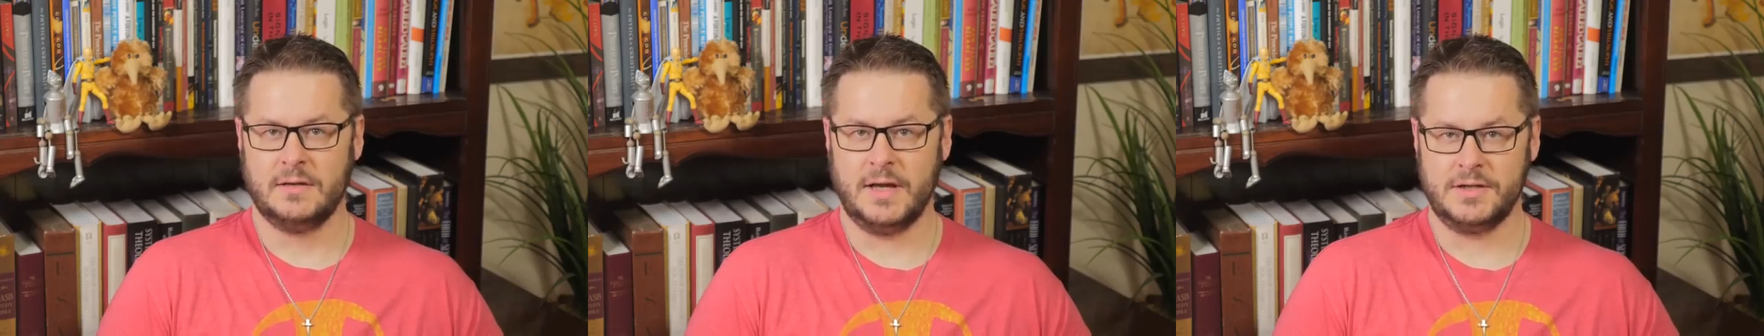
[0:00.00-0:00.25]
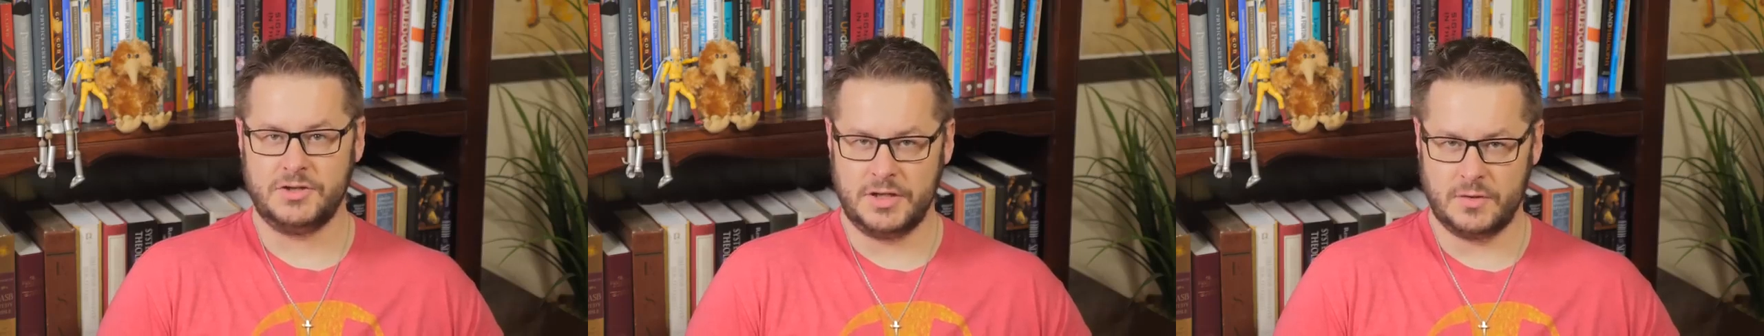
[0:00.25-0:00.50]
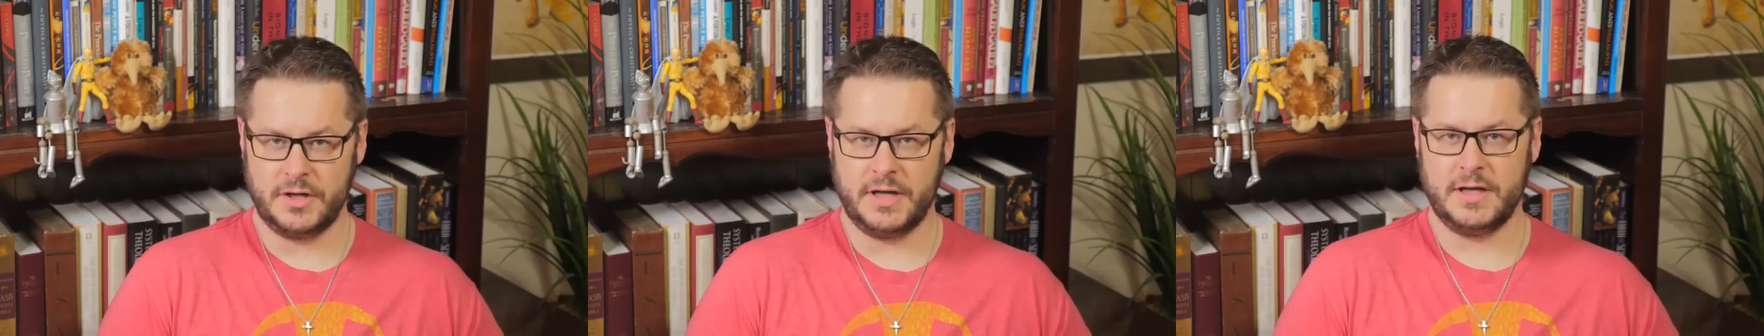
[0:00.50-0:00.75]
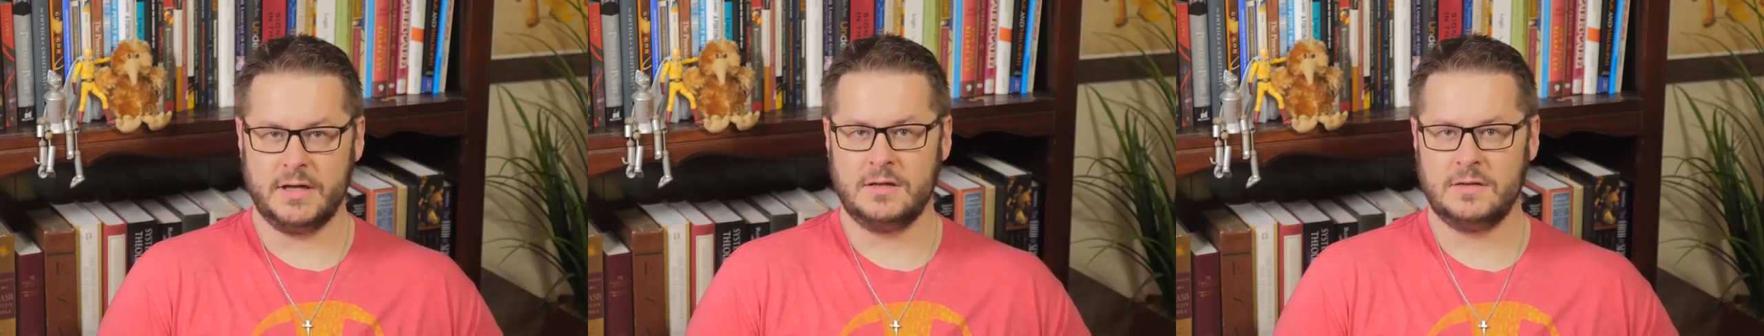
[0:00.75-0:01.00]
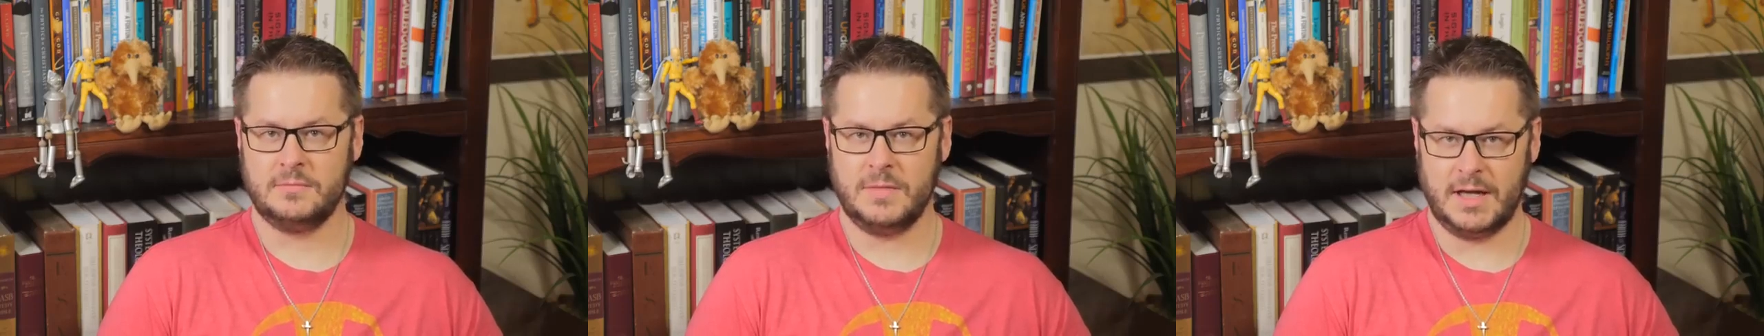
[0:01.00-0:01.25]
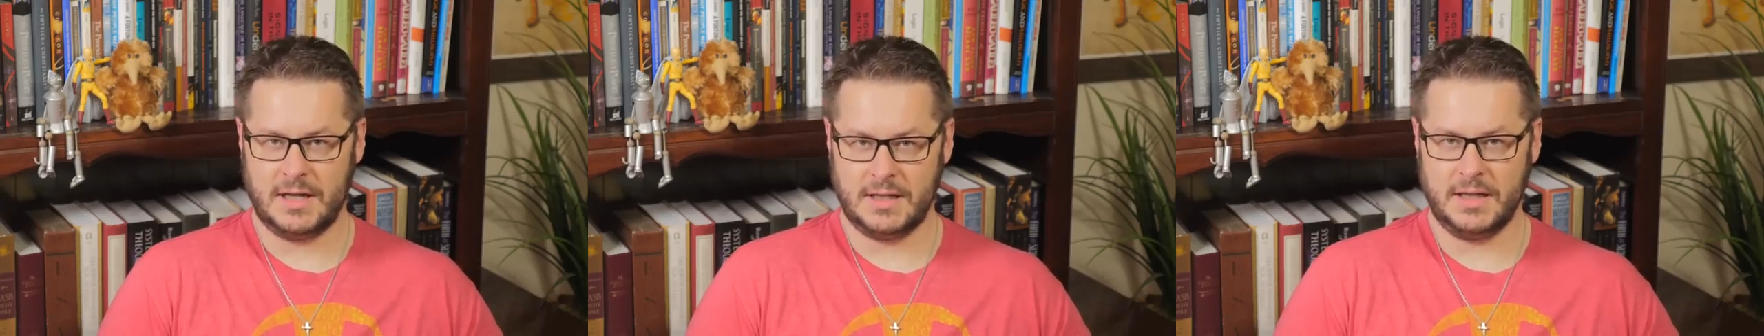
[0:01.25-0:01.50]
Nigeria,
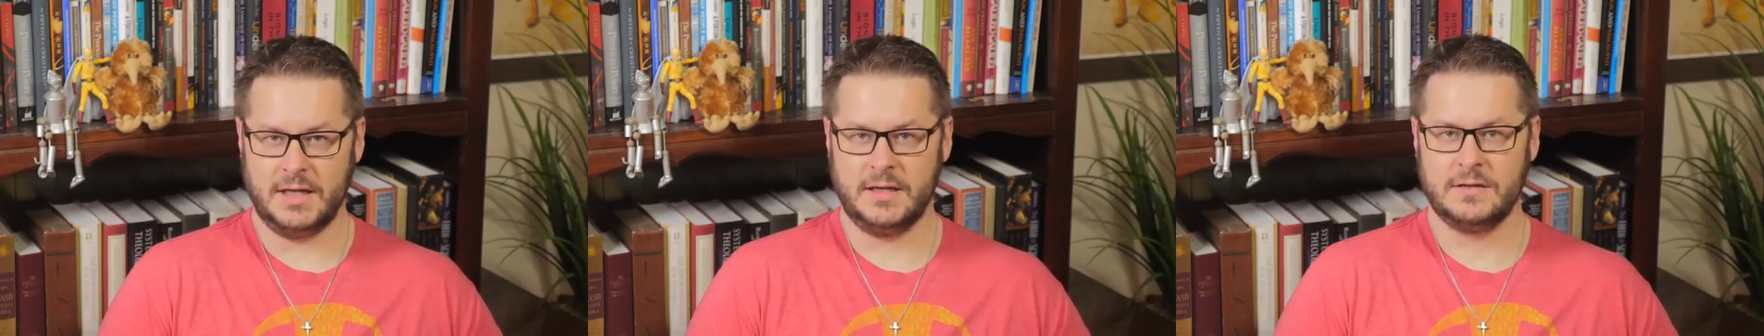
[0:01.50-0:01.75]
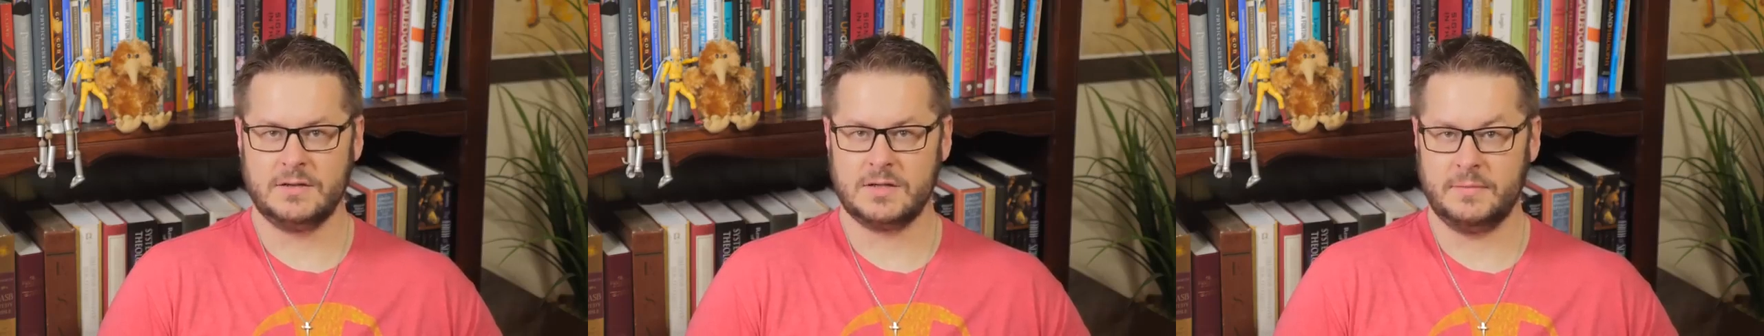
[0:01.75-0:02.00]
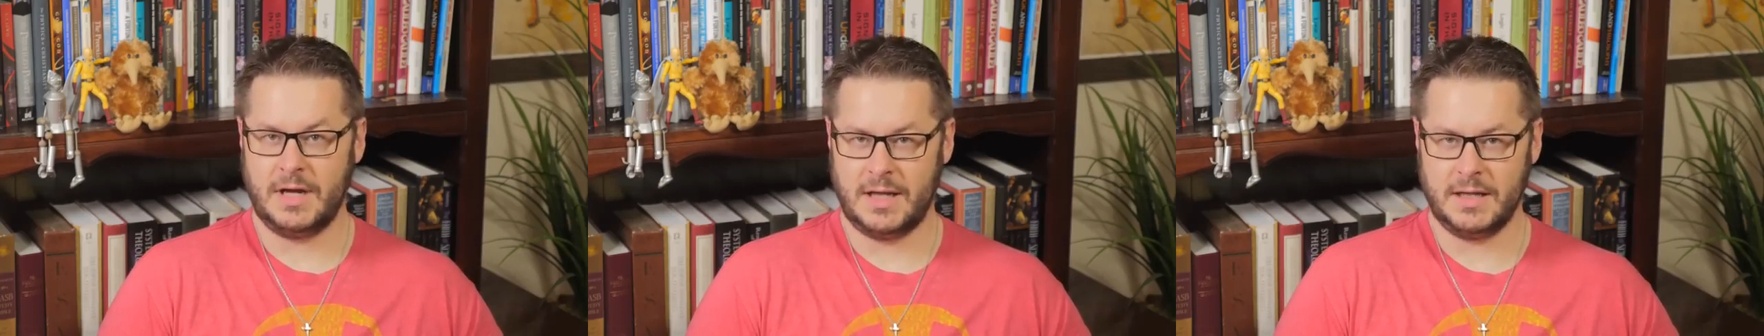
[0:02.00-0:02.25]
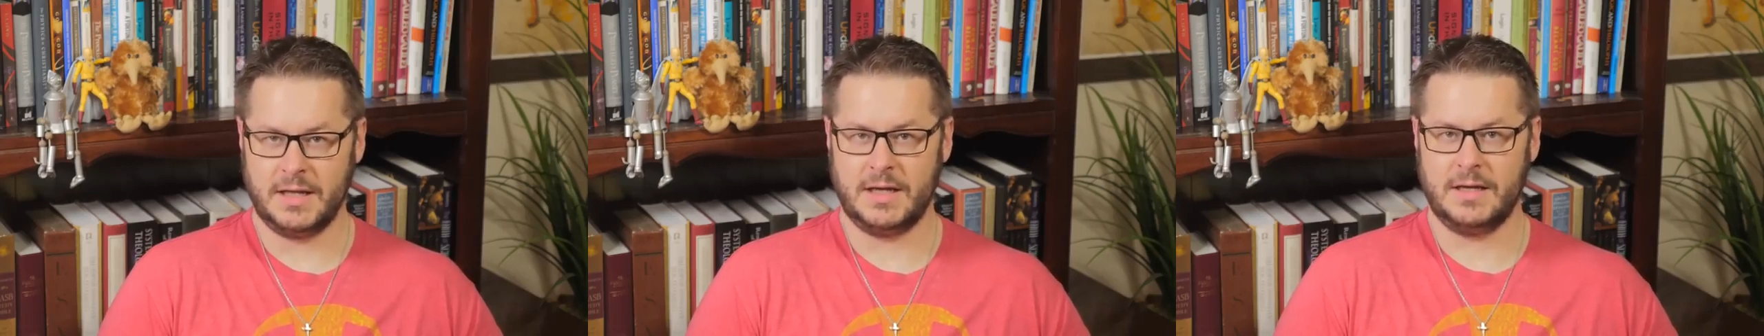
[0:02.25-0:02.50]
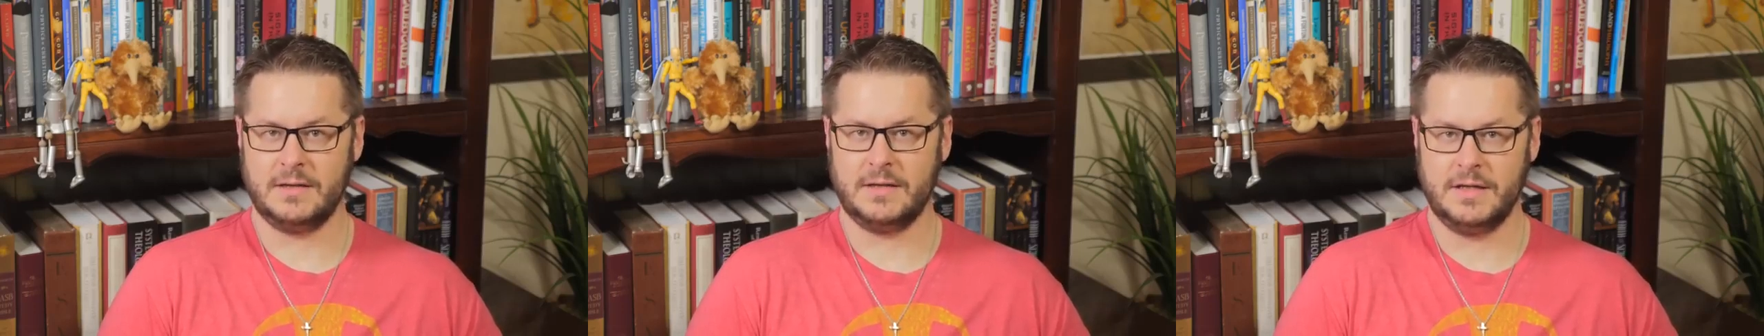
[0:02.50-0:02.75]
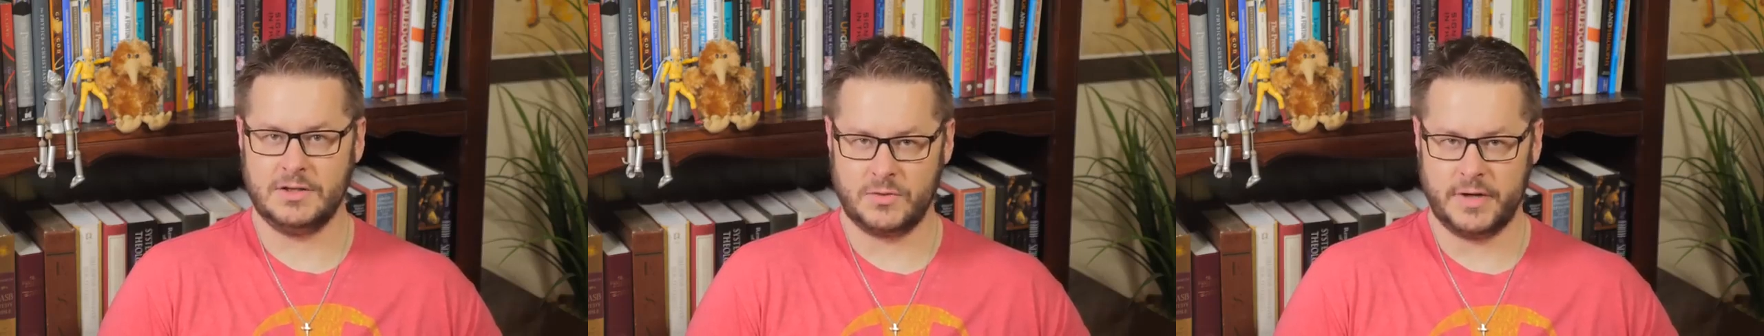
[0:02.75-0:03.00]
Mali, Somalia,
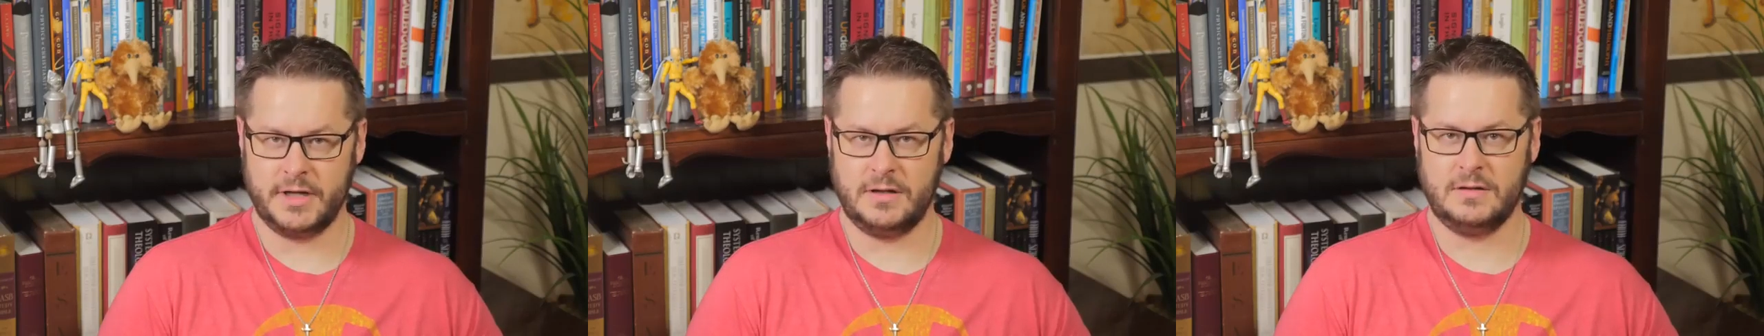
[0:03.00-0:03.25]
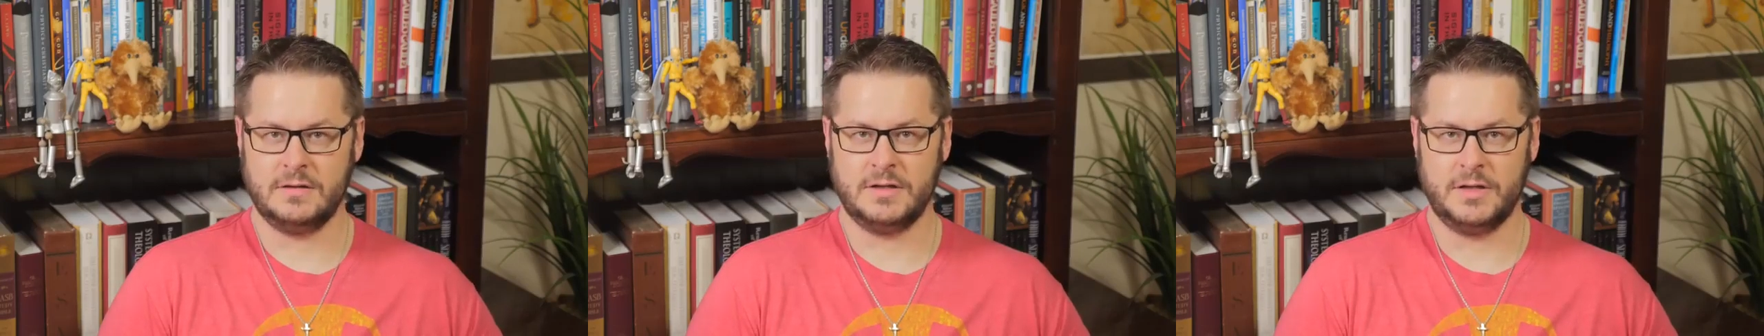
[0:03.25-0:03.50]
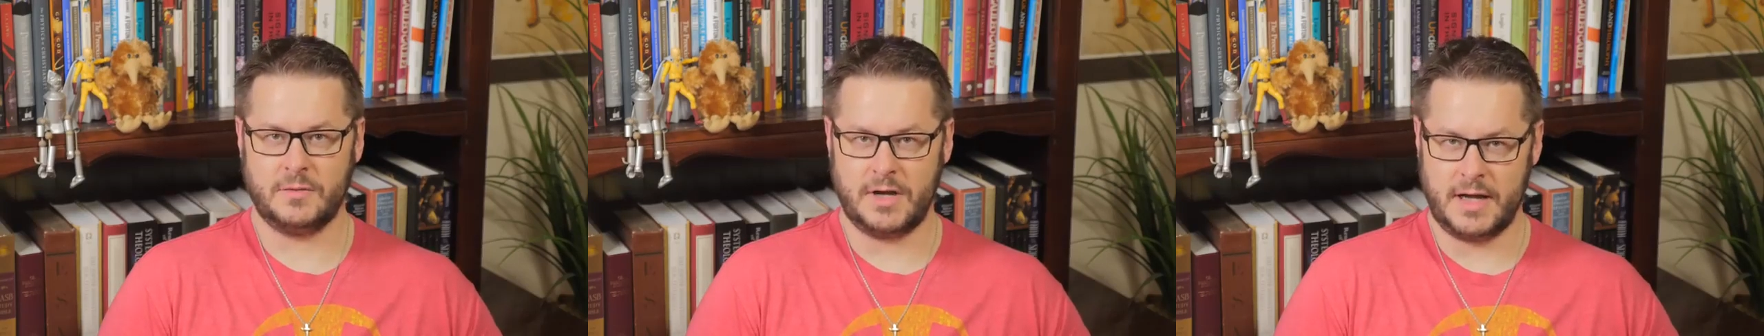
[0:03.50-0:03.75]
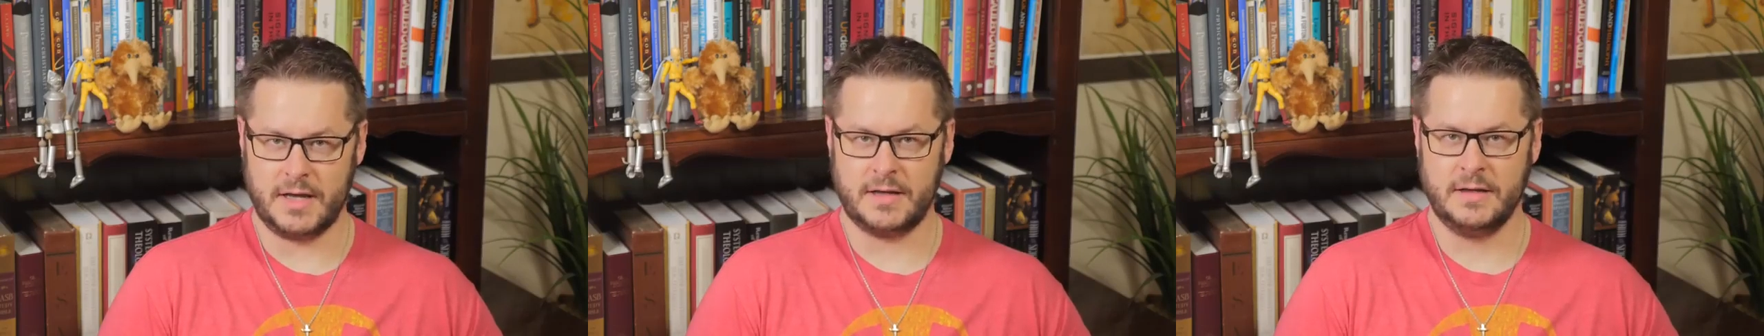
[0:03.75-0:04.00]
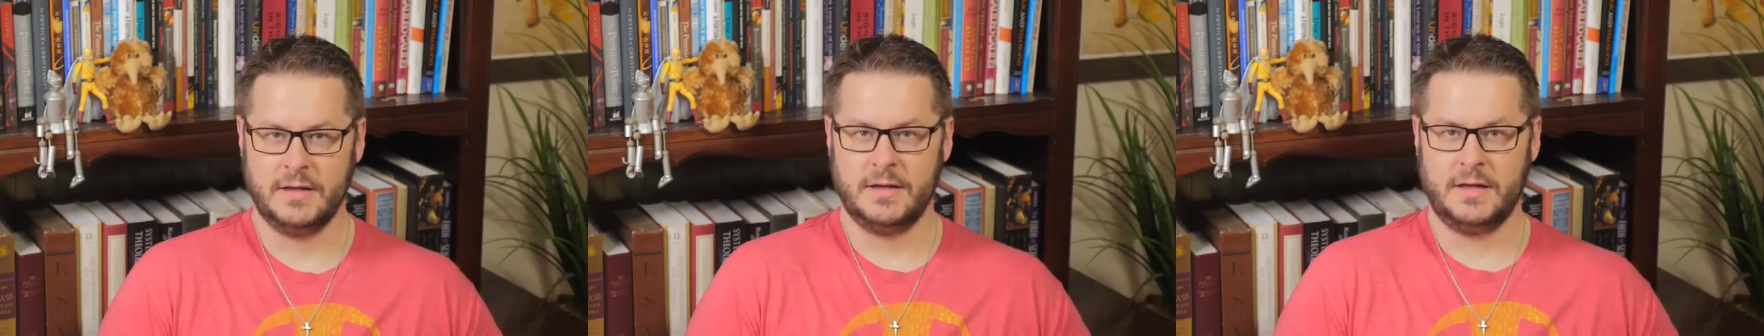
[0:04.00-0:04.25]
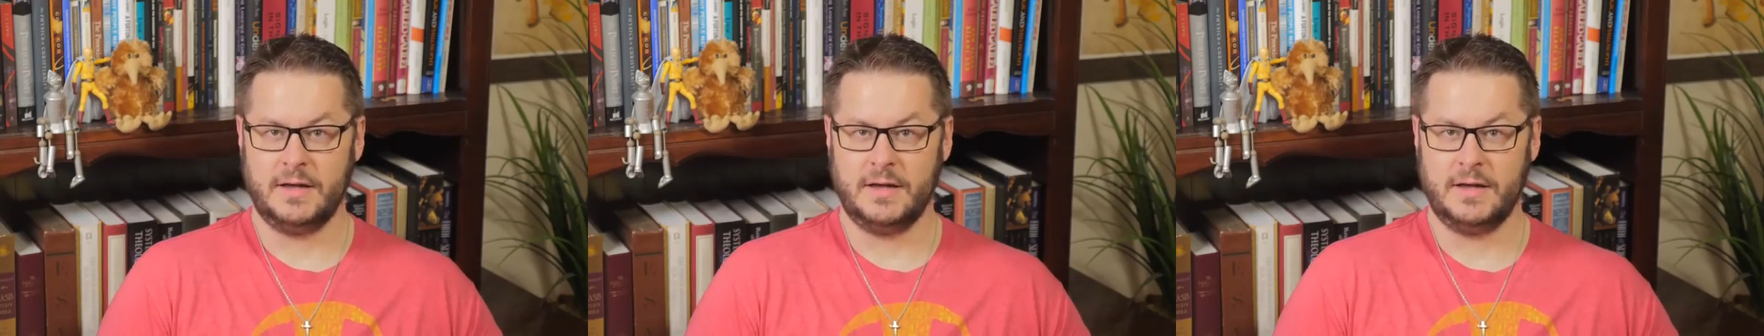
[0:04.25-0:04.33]
Israel, Iraq,